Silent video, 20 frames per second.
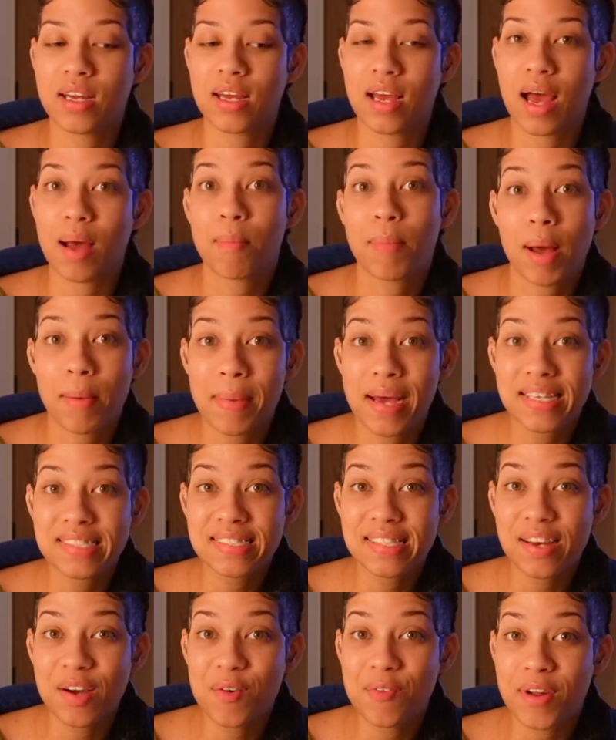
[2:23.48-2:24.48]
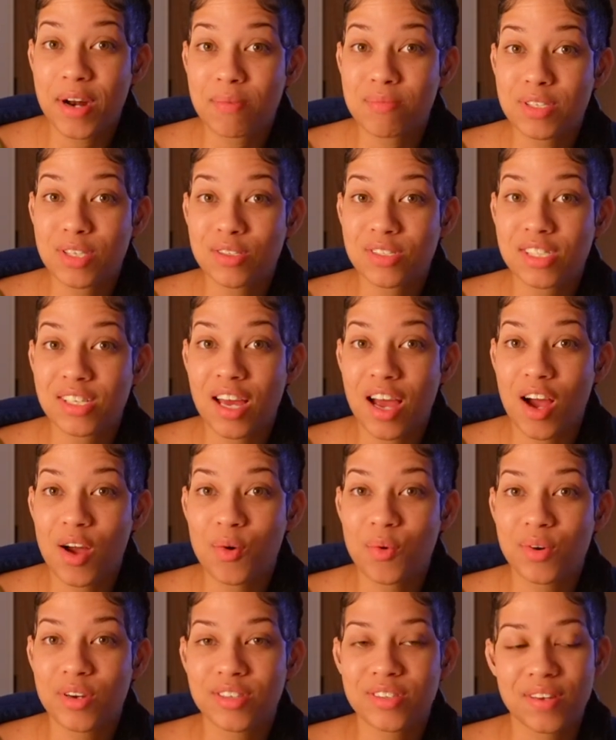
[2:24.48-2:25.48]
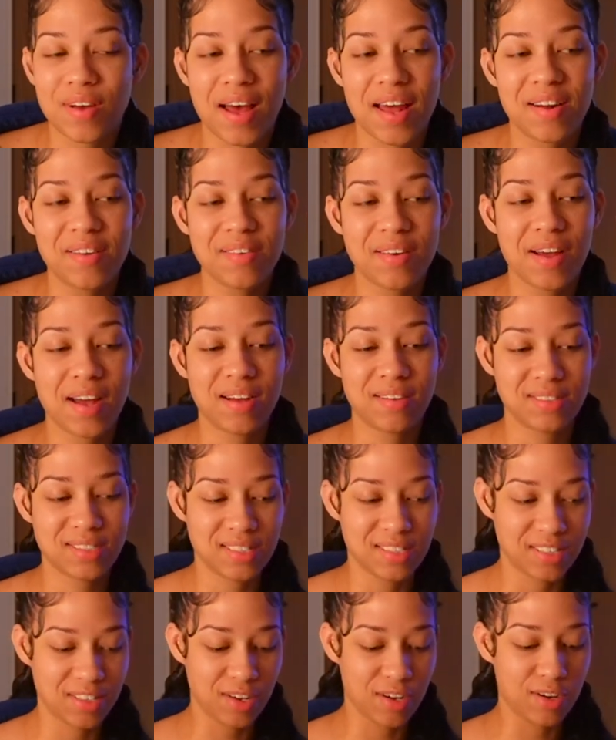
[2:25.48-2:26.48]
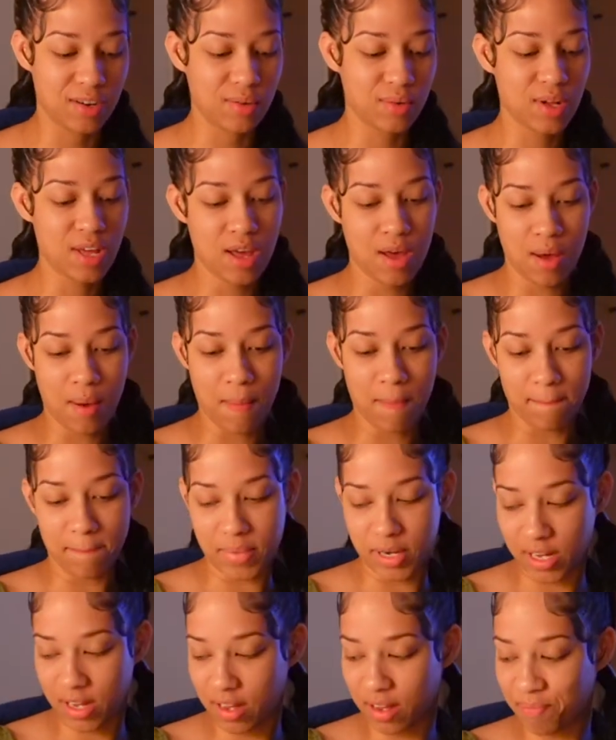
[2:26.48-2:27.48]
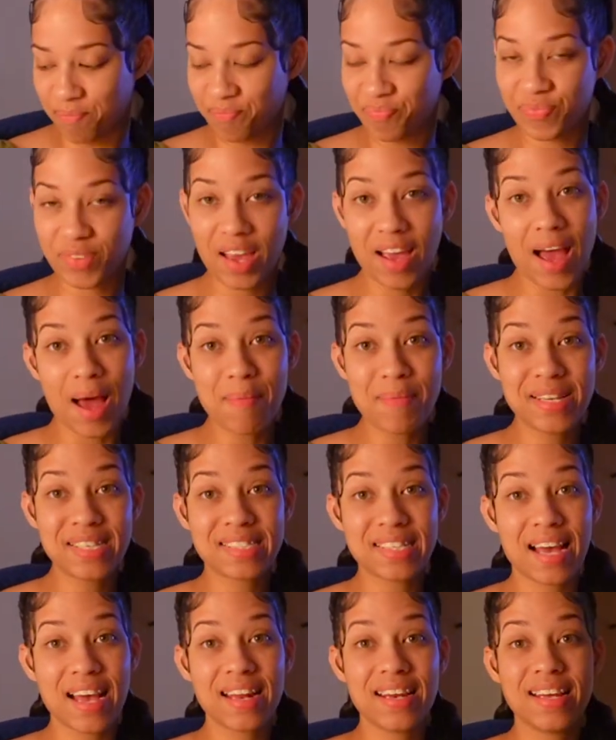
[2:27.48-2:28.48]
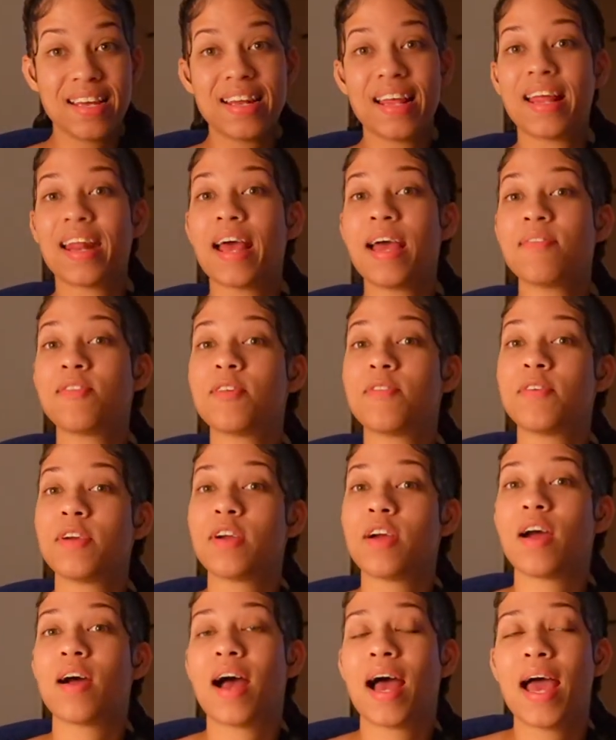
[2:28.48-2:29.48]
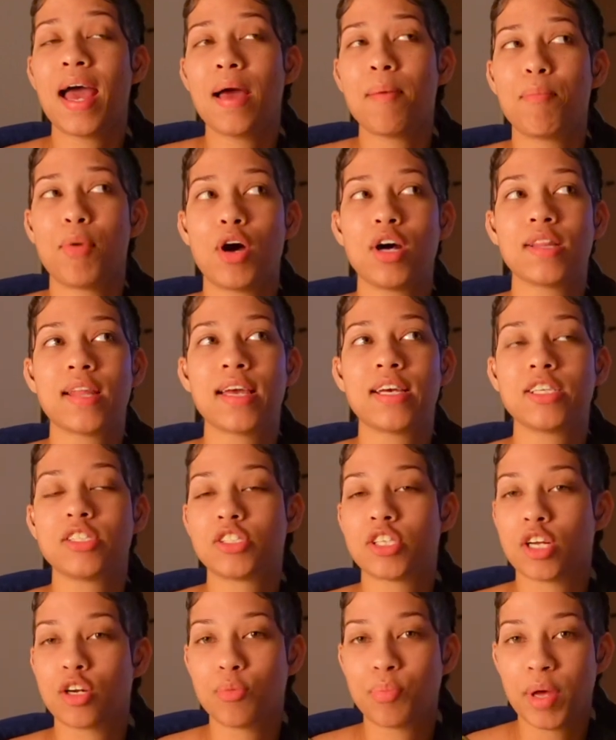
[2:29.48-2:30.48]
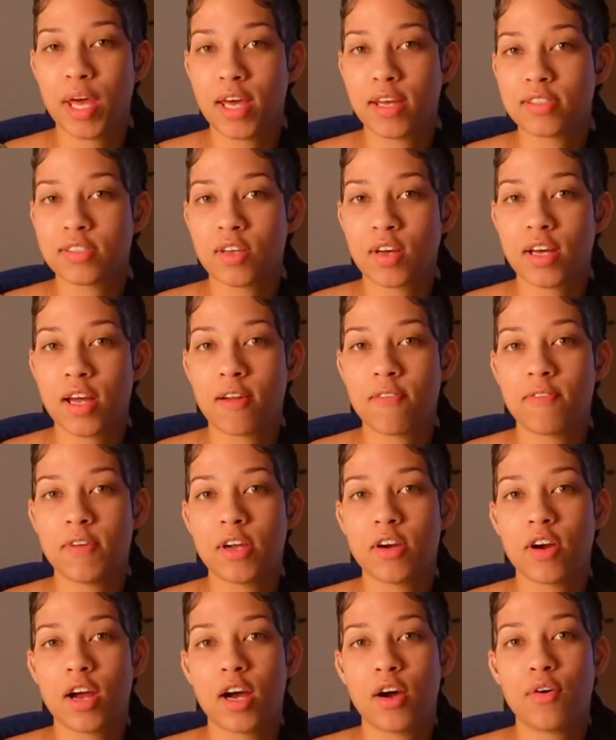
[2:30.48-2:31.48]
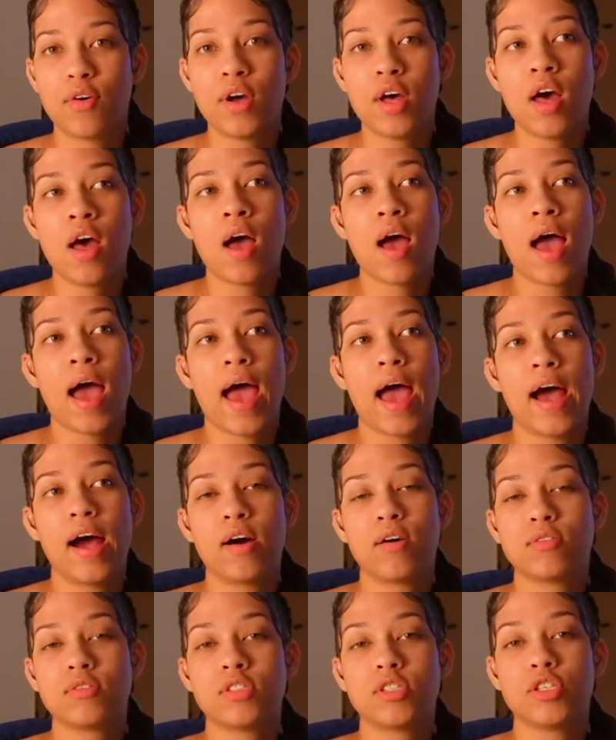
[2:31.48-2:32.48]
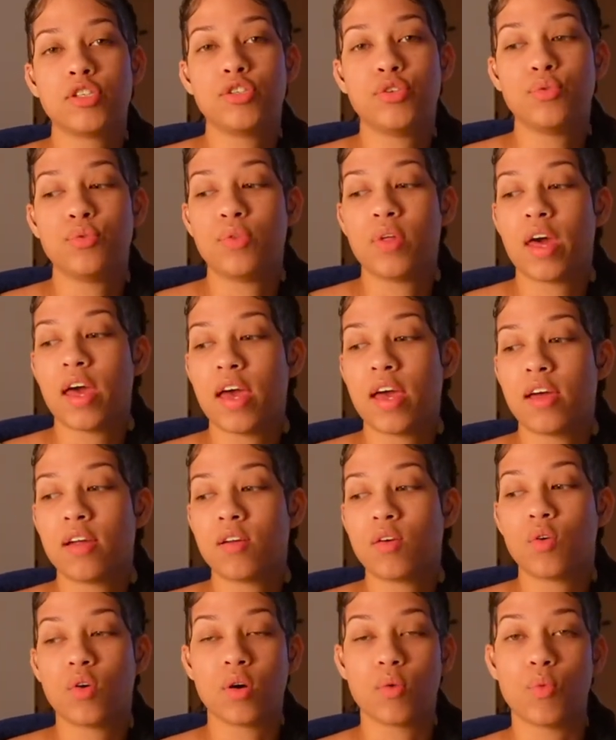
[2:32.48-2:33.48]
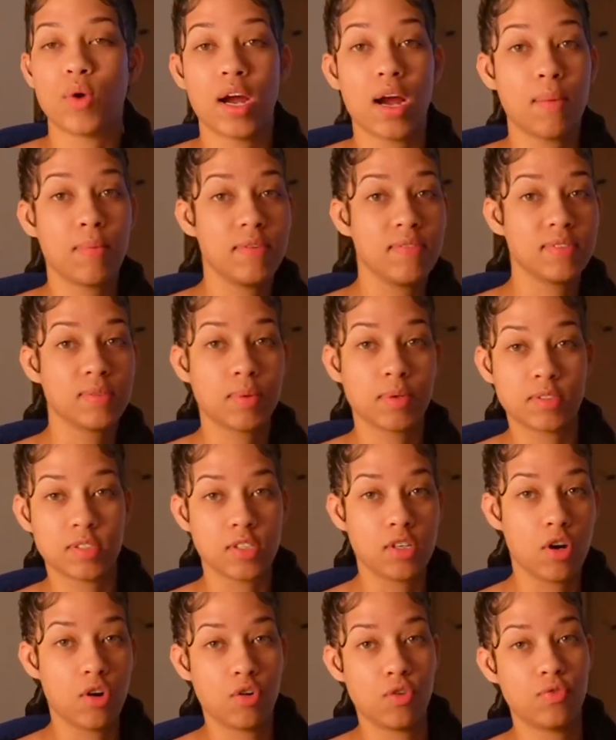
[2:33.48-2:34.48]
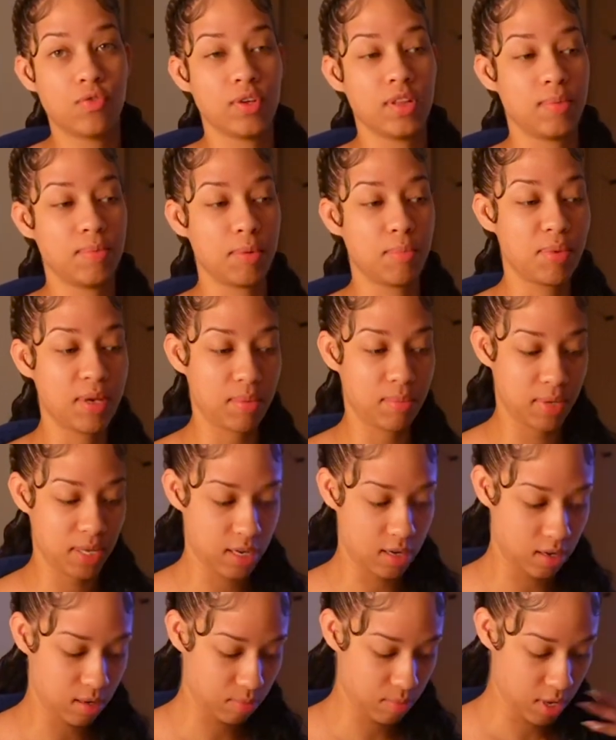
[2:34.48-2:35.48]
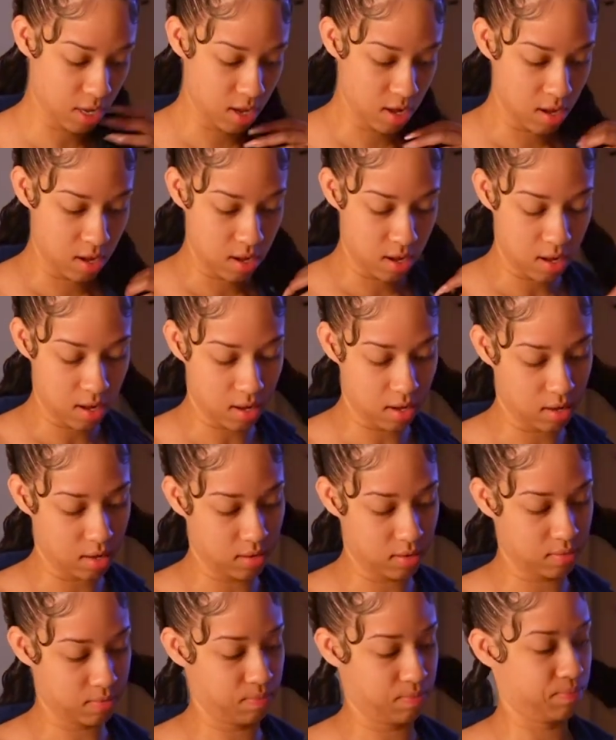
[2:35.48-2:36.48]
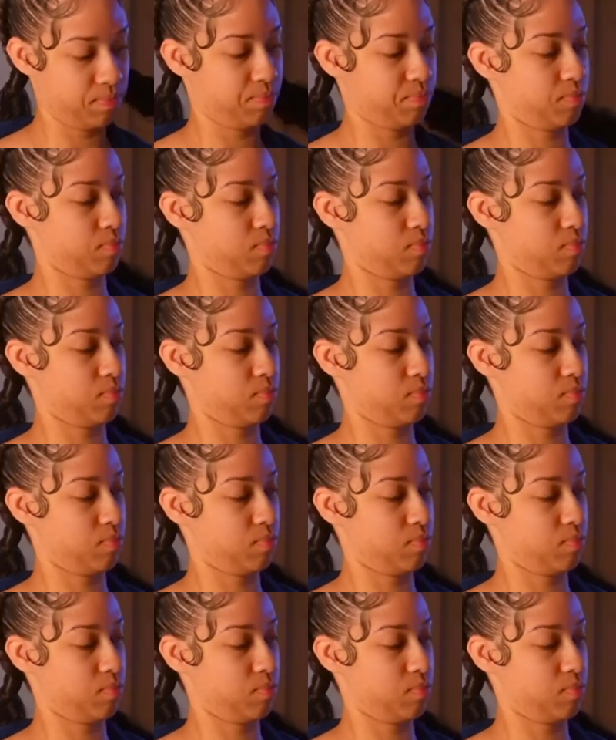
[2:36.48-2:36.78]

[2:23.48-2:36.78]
i'm by myself and i'm socially awkward so i don't know how it's gonna go but i'm excited and i have to figure out i have bought like a shuttle pass so i gotta figure out how to do that or where i'm even supposed to go for them to pick me up um,